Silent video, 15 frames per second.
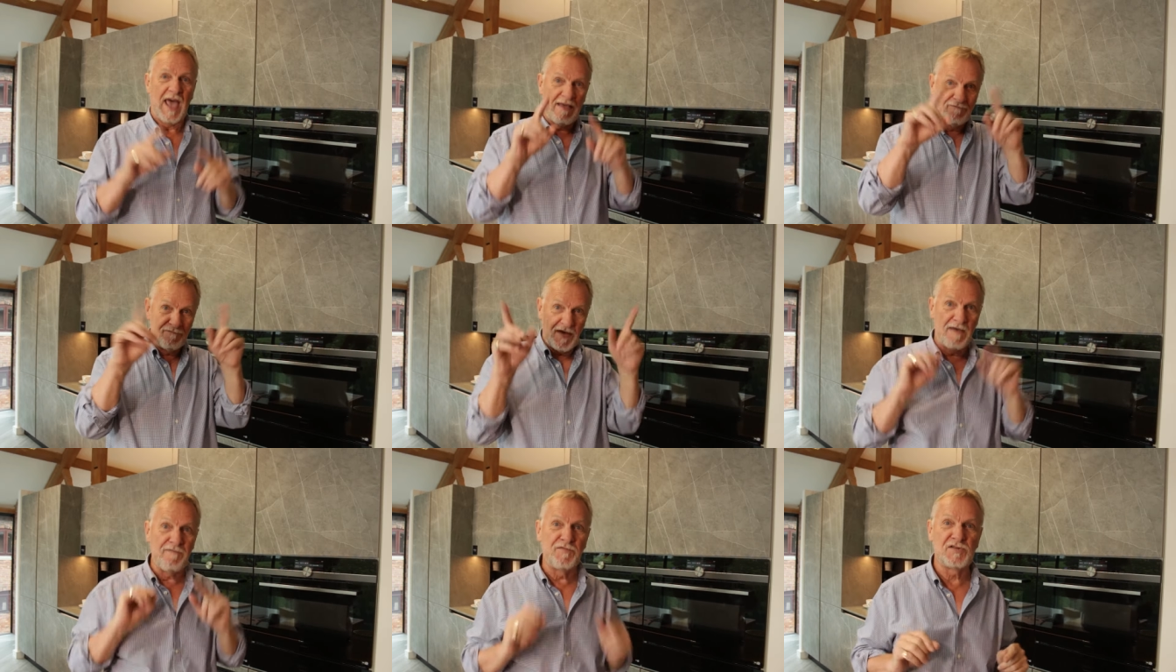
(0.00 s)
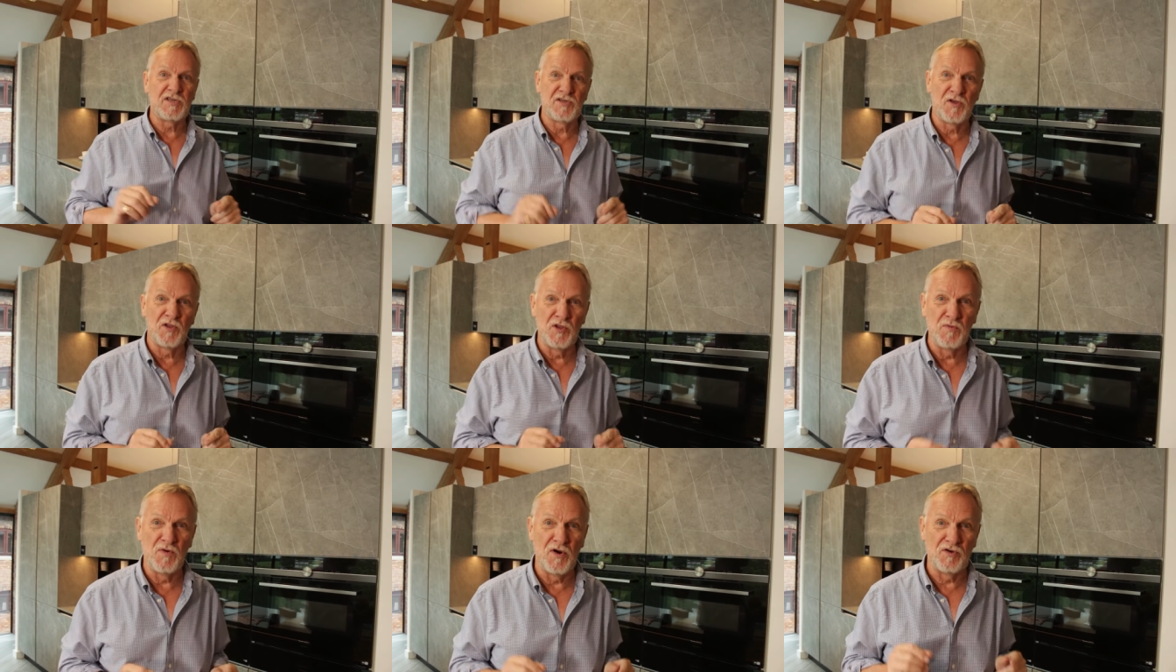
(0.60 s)
em emphasis
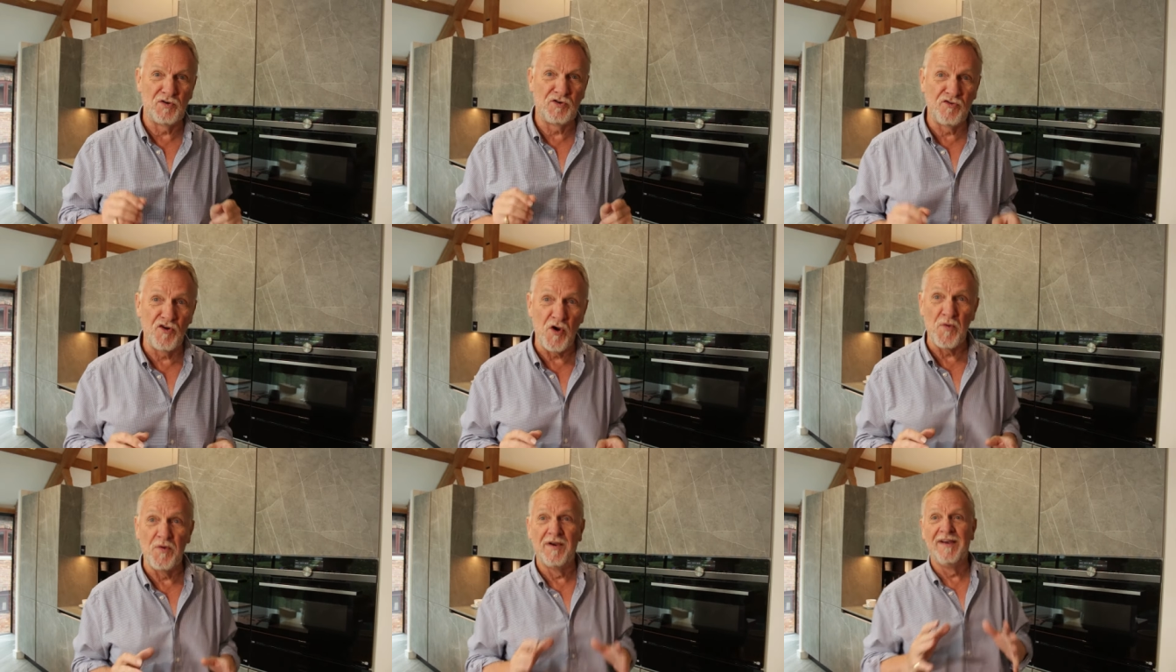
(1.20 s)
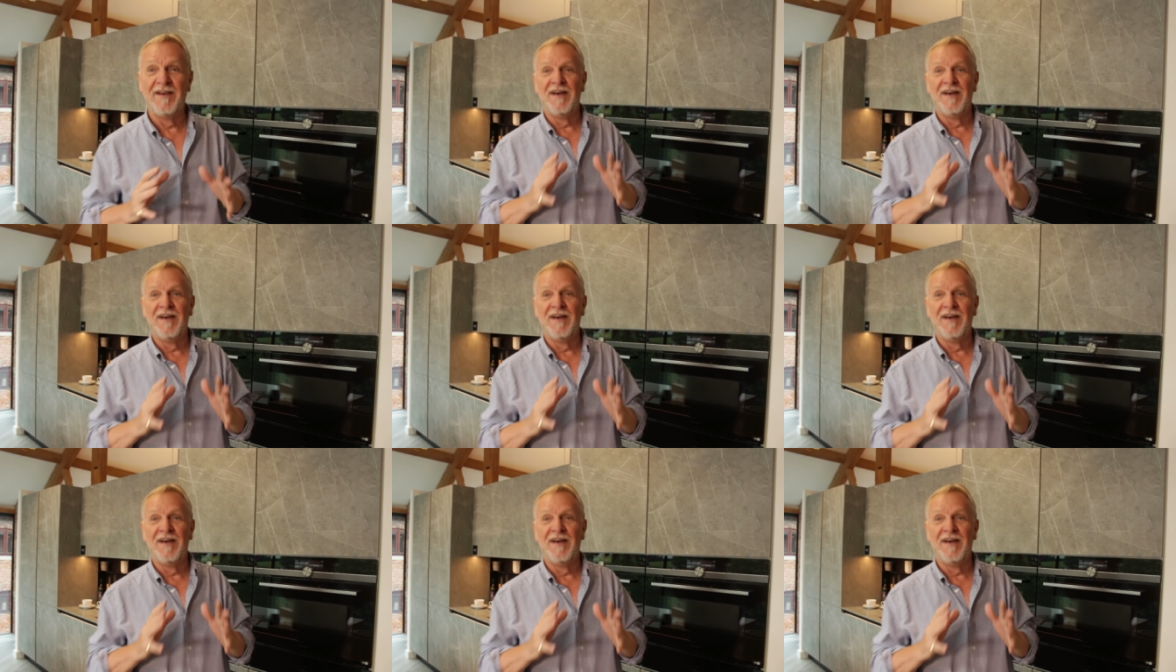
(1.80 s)
on the word true,